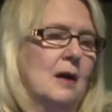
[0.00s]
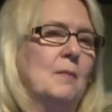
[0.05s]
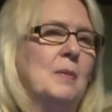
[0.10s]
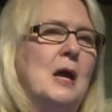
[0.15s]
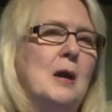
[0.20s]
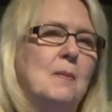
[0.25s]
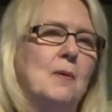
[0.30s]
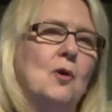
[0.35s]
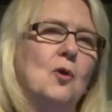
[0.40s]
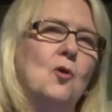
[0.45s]

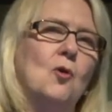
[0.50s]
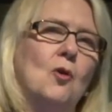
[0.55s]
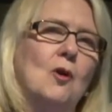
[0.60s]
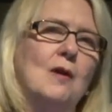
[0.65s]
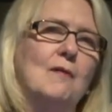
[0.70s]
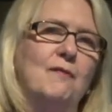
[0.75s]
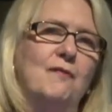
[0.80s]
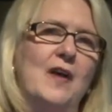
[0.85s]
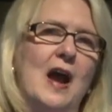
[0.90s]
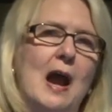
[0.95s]
People who are
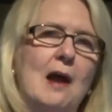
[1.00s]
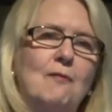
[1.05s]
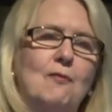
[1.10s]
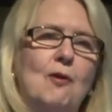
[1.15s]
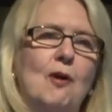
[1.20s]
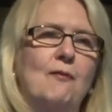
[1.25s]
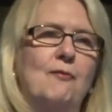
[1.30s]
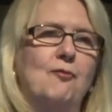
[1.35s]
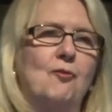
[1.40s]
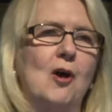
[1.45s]
in
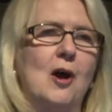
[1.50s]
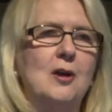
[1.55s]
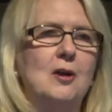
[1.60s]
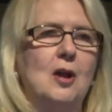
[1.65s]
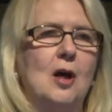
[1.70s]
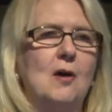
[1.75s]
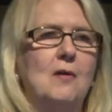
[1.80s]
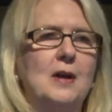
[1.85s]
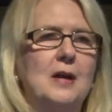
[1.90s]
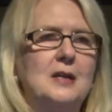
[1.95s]
favor of
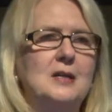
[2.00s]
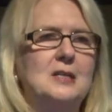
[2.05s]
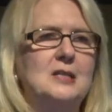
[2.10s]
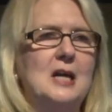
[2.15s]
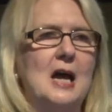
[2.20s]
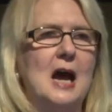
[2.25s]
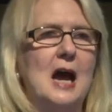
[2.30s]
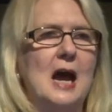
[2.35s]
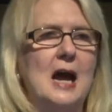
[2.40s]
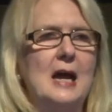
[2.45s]
front-loading
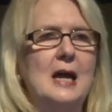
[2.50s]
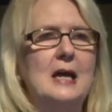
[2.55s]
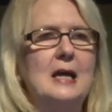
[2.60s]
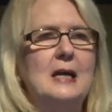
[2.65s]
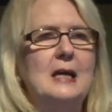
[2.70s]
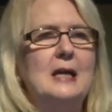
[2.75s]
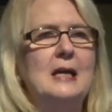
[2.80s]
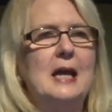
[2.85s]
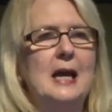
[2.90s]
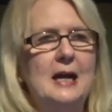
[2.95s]
say,
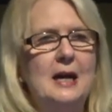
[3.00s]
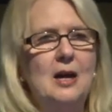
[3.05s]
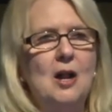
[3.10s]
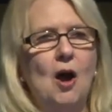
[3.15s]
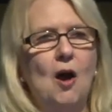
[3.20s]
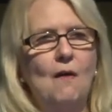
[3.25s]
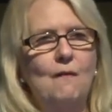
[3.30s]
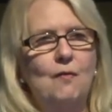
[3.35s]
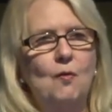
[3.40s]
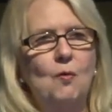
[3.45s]
get it
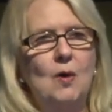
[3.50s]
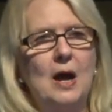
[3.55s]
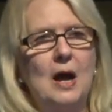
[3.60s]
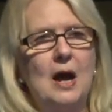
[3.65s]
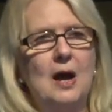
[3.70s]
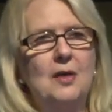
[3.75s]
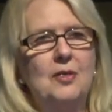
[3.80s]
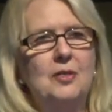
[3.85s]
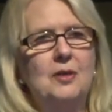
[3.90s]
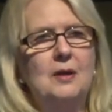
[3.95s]
over
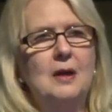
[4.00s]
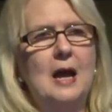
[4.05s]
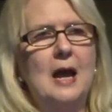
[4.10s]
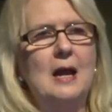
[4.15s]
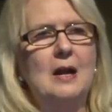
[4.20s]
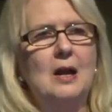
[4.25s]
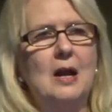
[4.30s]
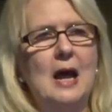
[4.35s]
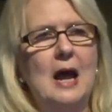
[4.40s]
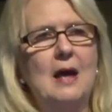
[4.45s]
with
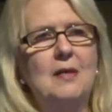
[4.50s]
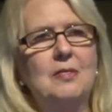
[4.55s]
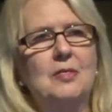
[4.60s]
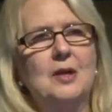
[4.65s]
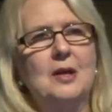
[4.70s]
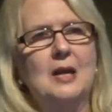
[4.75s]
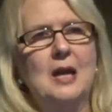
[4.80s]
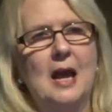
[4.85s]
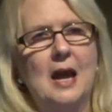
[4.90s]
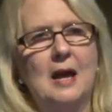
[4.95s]
and let
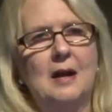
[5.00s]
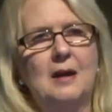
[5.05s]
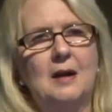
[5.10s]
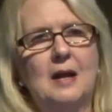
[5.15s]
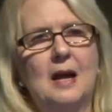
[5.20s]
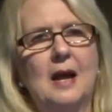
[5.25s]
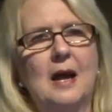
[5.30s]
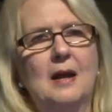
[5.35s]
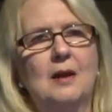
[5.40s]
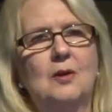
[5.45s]
the
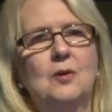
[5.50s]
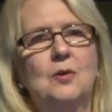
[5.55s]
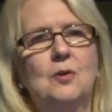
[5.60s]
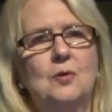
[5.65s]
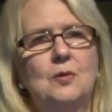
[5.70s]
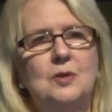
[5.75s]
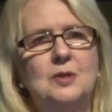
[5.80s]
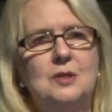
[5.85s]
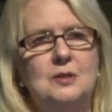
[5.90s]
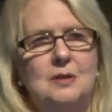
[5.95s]
candidate
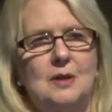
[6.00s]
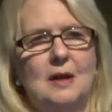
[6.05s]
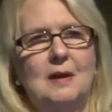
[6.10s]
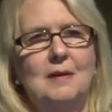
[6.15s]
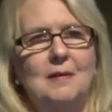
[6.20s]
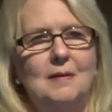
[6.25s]
who's